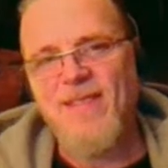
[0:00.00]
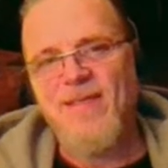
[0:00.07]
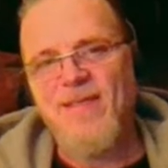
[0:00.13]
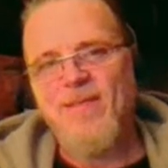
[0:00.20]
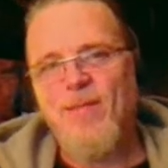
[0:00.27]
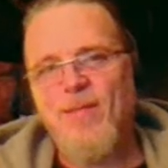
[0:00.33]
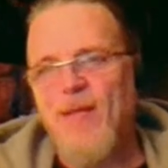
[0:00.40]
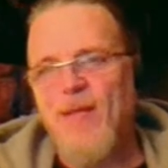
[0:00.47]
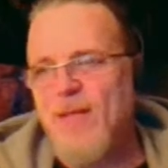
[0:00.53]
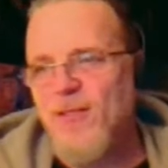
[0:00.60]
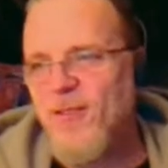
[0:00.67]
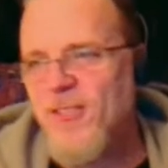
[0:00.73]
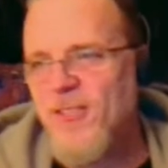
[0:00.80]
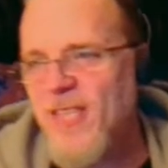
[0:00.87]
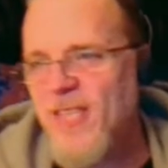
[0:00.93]
Pull out
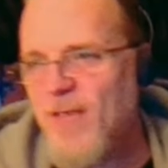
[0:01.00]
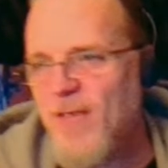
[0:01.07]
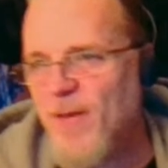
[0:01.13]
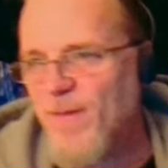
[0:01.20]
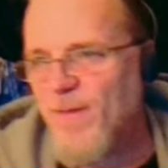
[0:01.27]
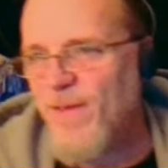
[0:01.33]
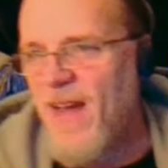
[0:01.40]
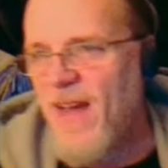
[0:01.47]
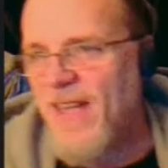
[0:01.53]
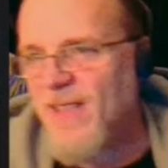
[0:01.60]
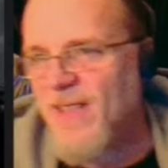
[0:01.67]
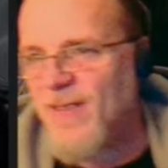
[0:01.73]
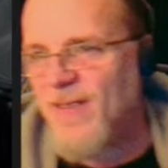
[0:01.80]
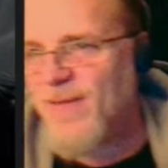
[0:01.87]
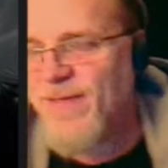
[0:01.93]
your secret
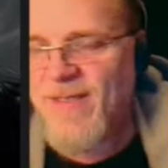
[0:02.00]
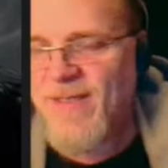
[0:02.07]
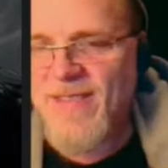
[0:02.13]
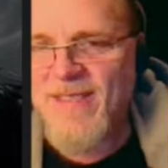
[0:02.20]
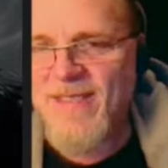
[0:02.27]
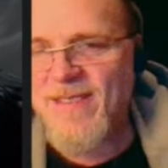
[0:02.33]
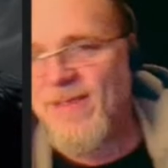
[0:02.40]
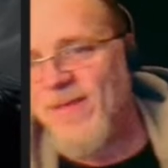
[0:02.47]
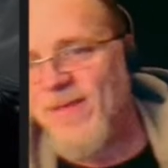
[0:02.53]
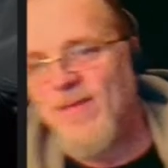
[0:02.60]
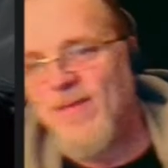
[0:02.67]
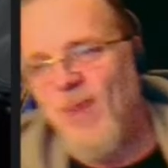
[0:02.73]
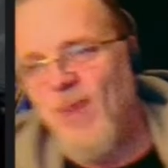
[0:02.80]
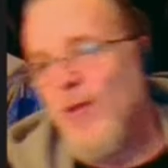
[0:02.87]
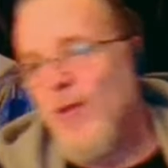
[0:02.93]
vial of
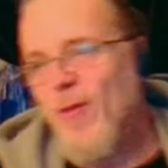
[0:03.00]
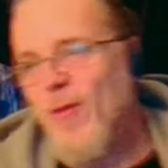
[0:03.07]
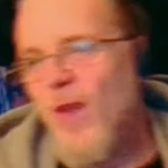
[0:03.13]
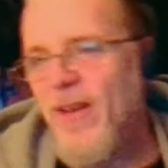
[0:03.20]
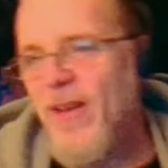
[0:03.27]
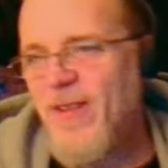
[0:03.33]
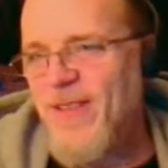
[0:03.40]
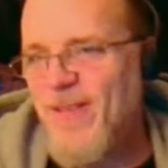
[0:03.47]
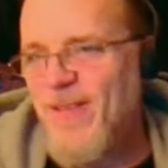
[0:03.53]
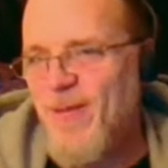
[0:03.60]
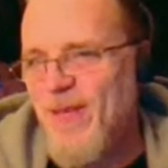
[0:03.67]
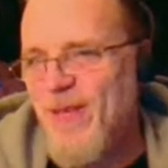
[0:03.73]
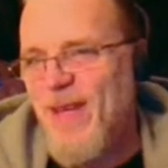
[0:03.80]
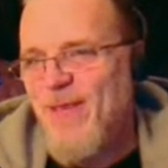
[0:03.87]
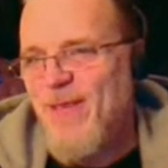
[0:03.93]
holy water or
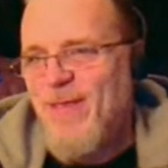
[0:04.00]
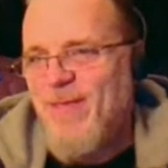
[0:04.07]
whatever